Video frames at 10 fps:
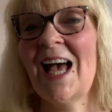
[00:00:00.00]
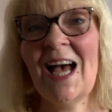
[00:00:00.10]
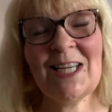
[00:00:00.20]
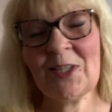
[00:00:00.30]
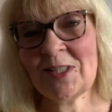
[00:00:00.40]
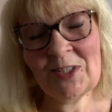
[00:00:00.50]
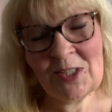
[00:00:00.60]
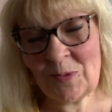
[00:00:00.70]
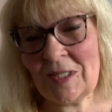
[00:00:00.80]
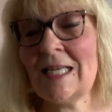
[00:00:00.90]
I just
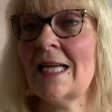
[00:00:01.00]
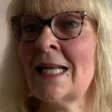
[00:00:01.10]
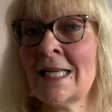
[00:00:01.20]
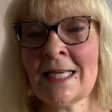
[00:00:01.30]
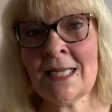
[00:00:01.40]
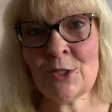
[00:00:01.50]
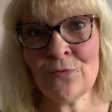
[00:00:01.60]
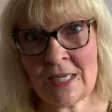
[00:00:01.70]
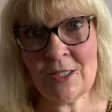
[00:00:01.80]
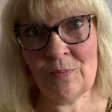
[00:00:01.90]
what I like, and I like to
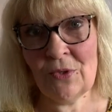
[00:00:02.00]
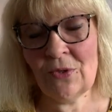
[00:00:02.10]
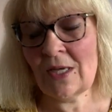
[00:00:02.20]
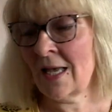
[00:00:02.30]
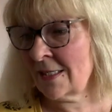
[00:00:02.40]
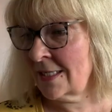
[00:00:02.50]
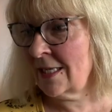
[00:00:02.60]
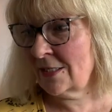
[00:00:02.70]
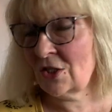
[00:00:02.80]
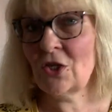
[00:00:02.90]
read a book, and I
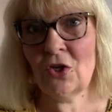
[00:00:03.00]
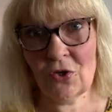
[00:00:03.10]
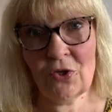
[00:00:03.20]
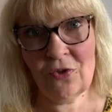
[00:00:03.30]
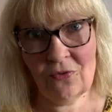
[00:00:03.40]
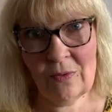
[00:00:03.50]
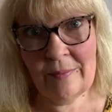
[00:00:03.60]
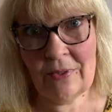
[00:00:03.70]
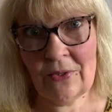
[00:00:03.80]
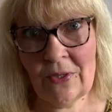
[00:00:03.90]
like to look through a
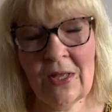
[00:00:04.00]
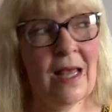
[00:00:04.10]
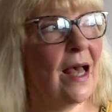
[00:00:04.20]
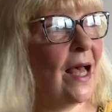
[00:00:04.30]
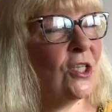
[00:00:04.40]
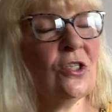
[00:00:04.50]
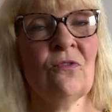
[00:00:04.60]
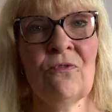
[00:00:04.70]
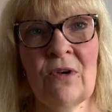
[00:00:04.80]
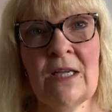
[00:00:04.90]
book and
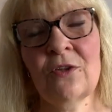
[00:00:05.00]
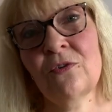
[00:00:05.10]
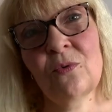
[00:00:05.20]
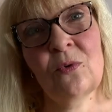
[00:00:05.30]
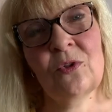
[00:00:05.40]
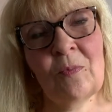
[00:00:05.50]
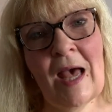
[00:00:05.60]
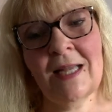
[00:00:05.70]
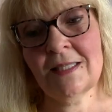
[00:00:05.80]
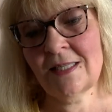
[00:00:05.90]
just flick through all the
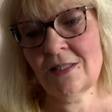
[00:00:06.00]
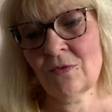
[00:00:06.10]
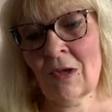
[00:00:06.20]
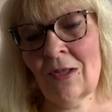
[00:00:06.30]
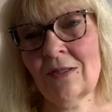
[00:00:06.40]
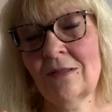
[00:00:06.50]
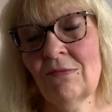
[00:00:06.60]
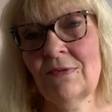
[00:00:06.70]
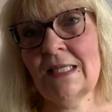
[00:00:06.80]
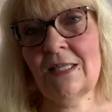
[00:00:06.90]
patterns rather than
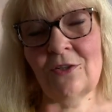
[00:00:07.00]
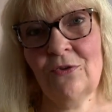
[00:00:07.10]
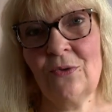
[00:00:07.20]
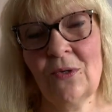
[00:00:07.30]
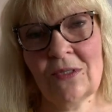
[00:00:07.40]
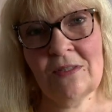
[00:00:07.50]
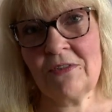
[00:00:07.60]
flicking through lots of